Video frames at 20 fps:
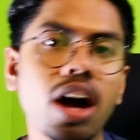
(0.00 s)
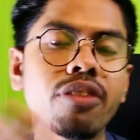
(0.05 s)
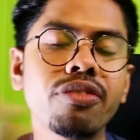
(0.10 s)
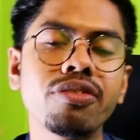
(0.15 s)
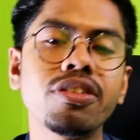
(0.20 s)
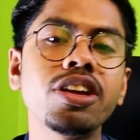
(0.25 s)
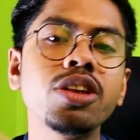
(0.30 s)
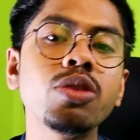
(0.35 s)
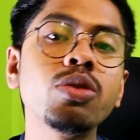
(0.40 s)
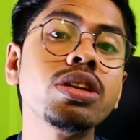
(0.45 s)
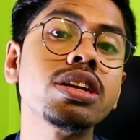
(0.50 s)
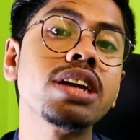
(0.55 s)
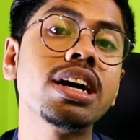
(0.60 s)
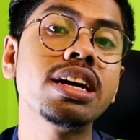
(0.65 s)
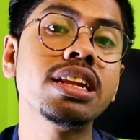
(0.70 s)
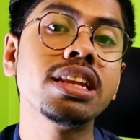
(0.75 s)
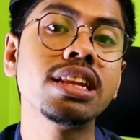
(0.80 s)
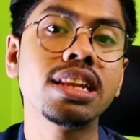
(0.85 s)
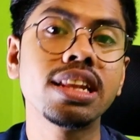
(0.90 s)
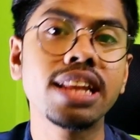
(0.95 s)
So after you're
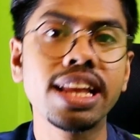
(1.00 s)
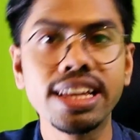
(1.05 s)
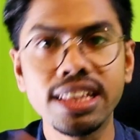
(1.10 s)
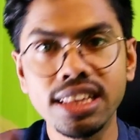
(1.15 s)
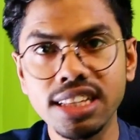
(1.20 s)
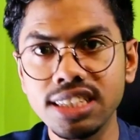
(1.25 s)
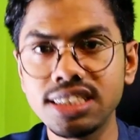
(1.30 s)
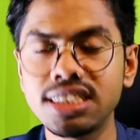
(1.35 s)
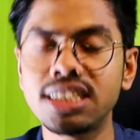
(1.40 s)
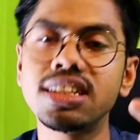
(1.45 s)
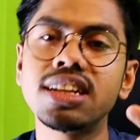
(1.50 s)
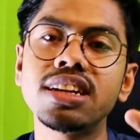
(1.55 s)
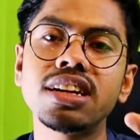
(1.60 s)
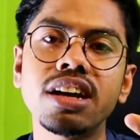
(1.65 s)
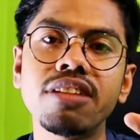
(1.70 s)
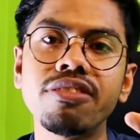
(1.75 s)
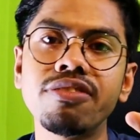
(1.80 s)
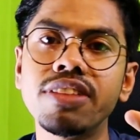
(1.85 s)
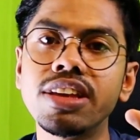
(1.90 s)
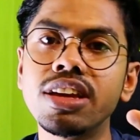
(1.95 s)
done, like these are the
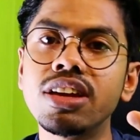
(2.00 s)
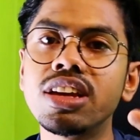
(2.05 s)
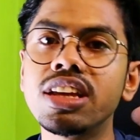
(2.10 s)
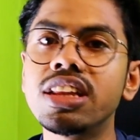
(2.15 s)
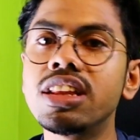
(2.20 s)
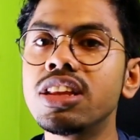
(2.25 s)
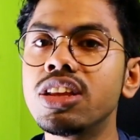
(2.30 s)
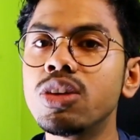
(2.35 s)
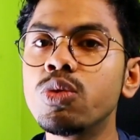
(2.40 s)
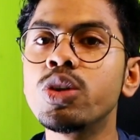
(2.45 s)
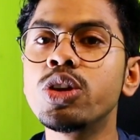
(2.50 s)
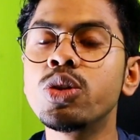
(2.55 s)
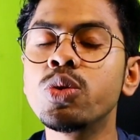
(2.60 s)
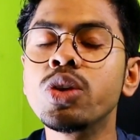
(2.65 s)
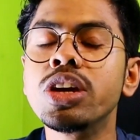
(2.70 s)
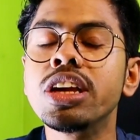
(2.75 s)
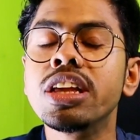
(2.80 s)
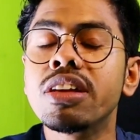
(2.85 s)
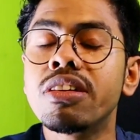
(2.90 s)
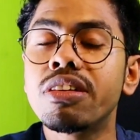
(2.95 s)
rough thing we
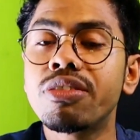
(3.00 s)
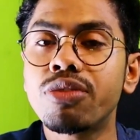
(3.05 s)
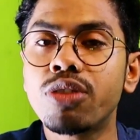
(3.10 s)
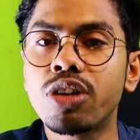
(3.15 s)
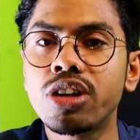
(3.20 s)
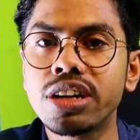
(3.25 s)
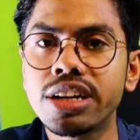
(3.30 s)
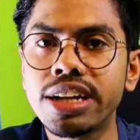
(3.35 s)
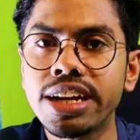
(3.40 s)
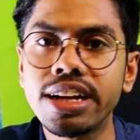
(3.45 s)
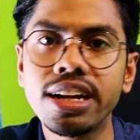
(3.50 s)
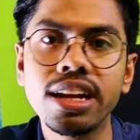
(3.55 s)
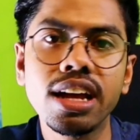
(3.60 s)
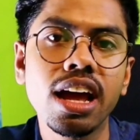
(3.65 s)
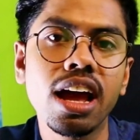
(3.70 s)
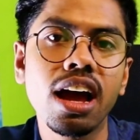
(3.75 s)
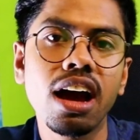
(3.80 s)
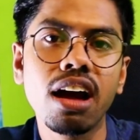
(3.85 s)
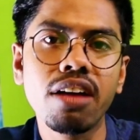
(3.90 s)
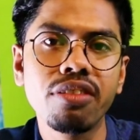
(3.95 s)
do in our front end.
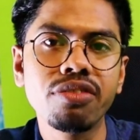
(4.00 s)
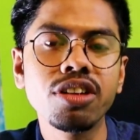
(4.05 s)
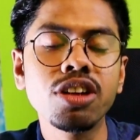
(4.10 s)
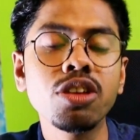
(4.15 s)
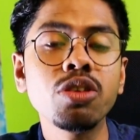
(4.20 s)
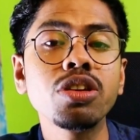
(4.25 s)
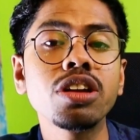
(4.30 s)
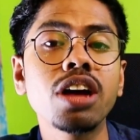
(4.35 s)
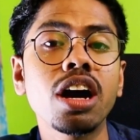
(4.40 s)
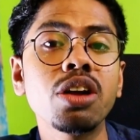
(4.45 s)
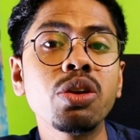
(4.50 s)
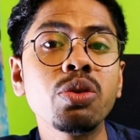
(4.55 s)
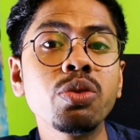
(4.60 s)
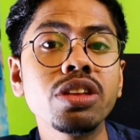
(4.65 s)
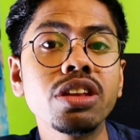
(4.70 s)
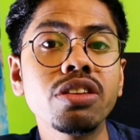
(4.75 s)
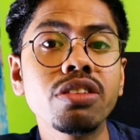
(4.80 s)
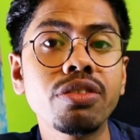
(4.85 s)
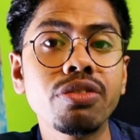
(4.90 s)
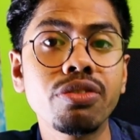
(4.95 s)
After you're done
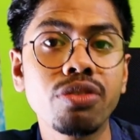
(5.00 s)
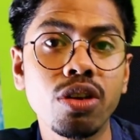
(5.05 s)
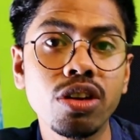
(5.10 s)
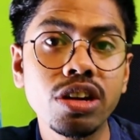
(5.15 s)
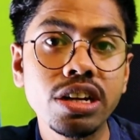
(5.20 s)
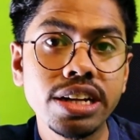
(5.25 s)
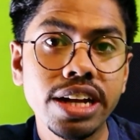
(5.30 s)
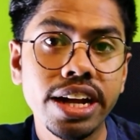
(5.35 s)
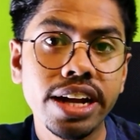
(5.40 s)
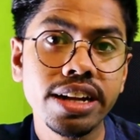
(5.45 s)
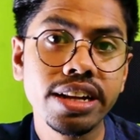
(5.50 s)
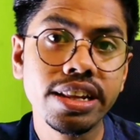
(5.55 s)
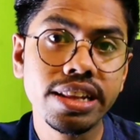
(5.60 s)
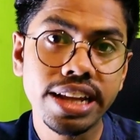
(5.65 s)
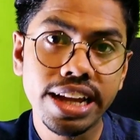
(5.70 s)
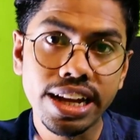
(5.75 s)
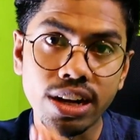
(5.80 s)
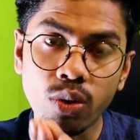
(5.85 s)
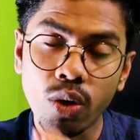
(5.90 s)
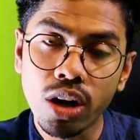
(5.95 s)
with our front
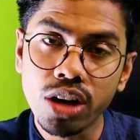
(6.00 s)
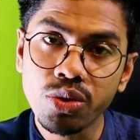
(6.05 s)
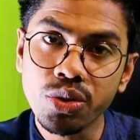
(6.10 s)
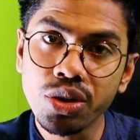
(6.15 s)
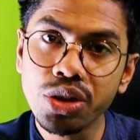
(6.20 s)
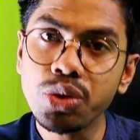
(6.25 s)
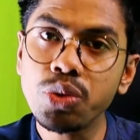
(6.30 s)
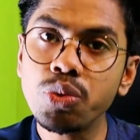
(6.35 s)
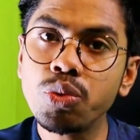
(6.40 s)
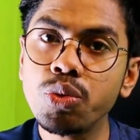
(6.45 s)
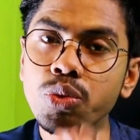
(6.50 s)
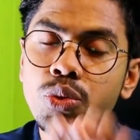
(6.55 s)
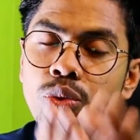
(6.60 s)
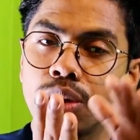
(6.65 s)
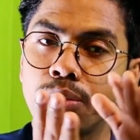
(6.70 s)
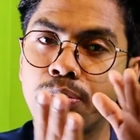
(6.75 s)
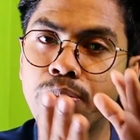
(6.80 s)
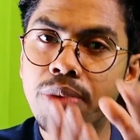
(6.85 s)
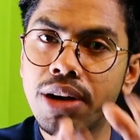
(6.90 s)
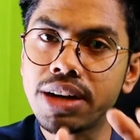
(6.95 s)
end, then what we do,
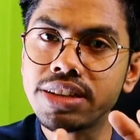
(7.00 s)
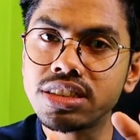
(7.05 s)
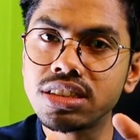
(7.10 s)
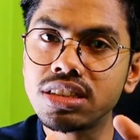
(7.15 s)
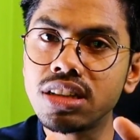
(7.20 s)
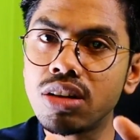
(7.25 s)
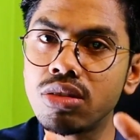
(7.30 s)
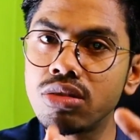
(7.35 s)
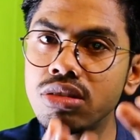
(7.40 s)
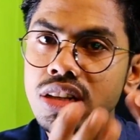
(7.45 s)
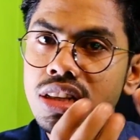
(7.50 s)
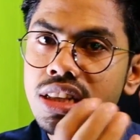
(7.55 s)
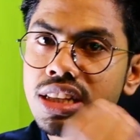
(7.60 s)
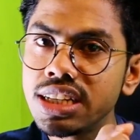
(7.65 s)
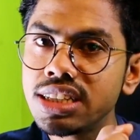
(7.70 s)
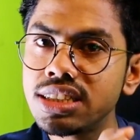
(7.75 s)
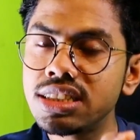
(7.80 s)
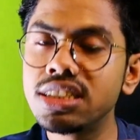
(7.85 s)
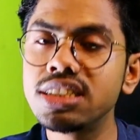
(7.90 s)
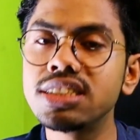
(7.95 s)
we pass down
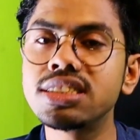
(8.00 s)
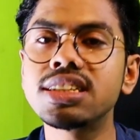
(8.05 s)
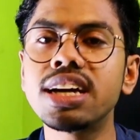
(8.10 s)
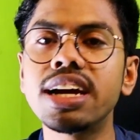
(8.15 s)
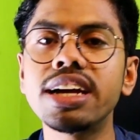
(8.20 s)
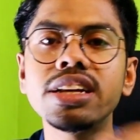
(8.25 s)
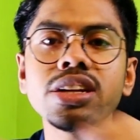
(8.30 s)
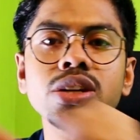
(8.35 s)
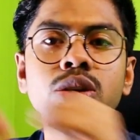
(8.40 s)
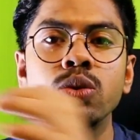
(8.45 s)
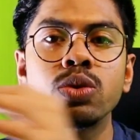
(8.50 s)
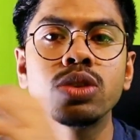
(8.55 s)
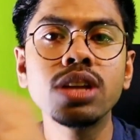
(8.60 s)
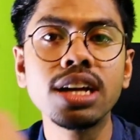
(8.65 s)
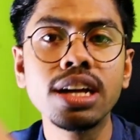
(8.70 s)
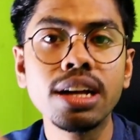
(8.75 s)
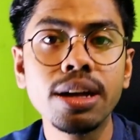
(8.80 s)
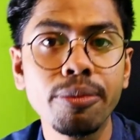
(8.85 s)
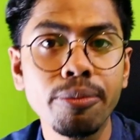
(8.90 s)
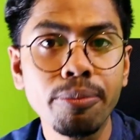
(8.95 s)
this design to
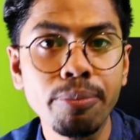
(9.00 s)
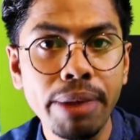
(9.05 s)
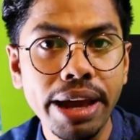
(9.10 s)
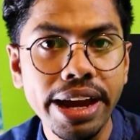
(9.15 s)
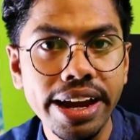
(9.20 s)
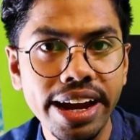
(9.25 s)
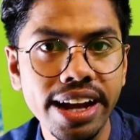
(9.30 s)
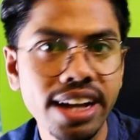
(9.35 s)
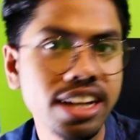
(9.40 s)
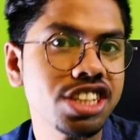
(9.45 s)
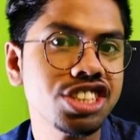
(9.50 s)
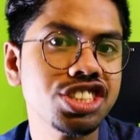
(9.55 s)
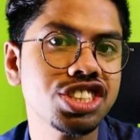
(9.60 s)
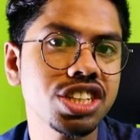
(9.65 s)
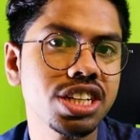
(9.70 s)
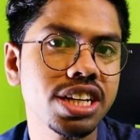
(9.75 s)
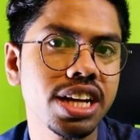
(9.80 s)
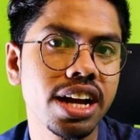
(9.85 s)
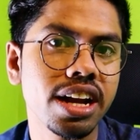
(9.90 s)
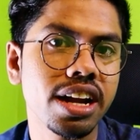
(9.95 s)
the back end
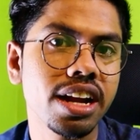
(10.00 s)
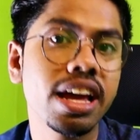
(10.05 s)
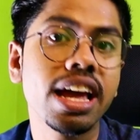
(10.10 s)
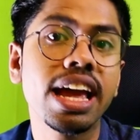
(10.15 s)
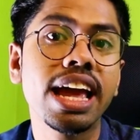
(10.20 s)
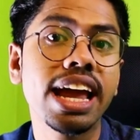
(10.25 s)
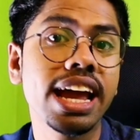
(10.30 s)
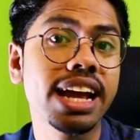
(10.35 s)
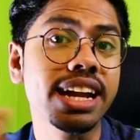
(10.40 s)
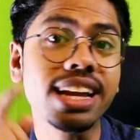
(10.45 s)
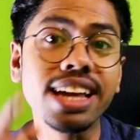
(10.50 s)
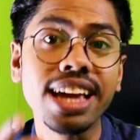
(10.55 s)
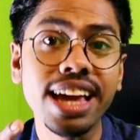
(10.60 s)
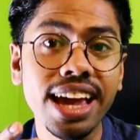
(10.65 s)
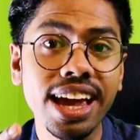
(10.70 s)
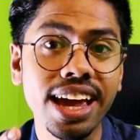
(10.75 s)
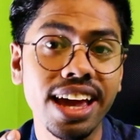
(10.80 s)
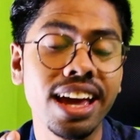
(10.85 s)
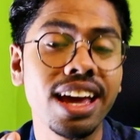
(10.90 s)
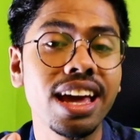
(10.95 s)
engineer. And
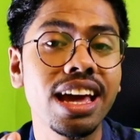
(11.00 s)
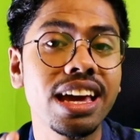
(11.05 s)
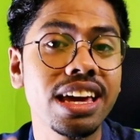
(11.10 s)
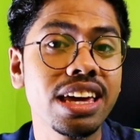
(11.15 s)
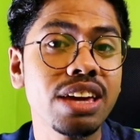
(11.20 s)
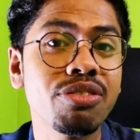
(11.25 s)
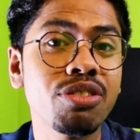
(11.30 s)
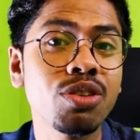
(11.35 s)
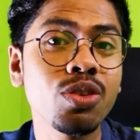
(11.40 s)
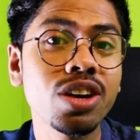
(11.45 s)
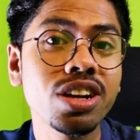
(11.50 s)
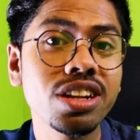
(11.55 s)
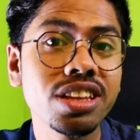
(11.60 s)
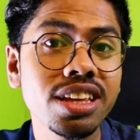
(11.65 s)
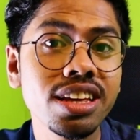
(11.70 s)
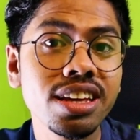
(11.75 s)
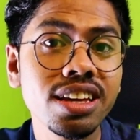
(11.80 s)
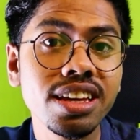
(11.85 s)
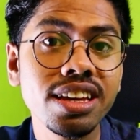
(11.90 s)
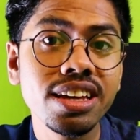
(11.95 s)
hey, if you are
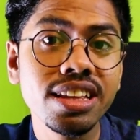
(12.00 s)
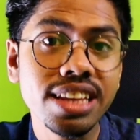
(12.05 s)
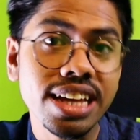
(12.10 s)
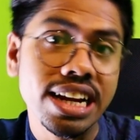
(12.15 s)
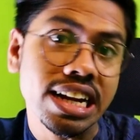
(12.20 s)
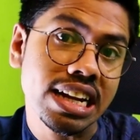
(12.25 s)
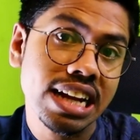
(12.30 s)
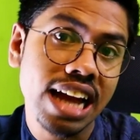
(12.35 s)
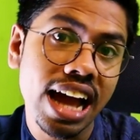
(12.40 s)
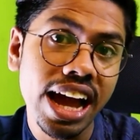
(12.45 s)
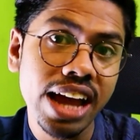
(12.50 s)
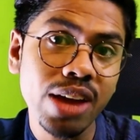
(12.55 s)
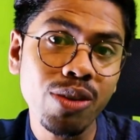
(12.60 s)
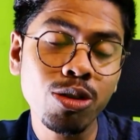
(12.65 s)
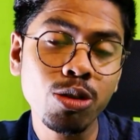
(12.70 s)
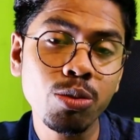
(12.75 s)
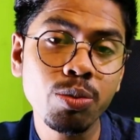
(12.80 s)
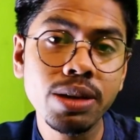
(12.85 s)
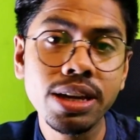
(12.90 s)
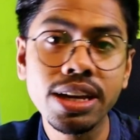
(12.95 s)
thinking that I
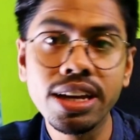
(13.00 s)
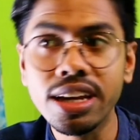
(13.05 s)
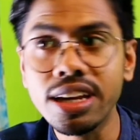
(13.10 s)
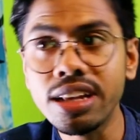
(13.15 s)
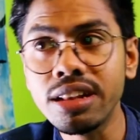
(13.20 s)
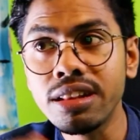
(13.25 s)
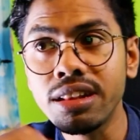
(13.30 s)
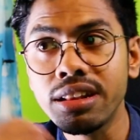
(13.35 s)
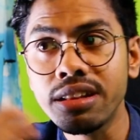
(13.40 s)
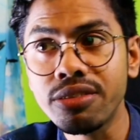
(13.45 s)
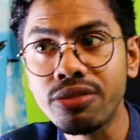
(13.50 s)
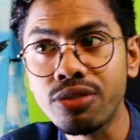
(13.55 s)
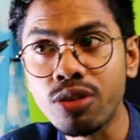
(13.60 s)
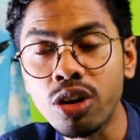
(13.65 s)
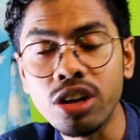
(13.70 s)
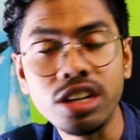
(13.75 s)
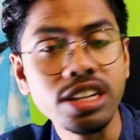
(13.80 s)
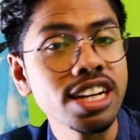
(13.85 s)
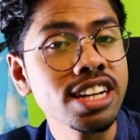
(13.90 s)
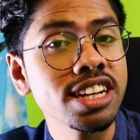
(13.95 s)
would be in
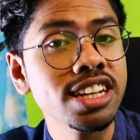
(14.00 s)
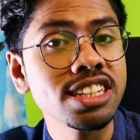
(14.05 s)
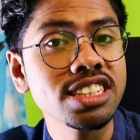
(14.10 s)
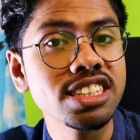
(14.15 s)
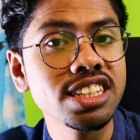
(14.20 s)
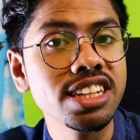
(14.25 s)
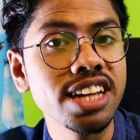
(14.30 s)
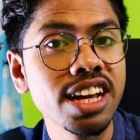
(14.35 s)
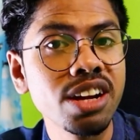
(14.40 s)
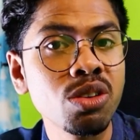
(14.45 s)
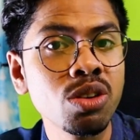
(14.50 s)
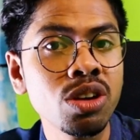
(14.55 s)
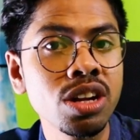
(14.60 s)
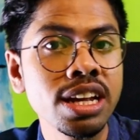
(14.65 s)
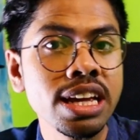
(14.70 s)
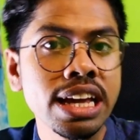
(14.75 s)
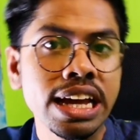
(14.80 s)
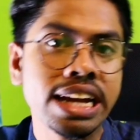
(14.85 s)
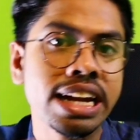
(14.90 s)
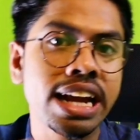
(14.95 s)
front end engineer
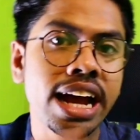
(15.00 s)
only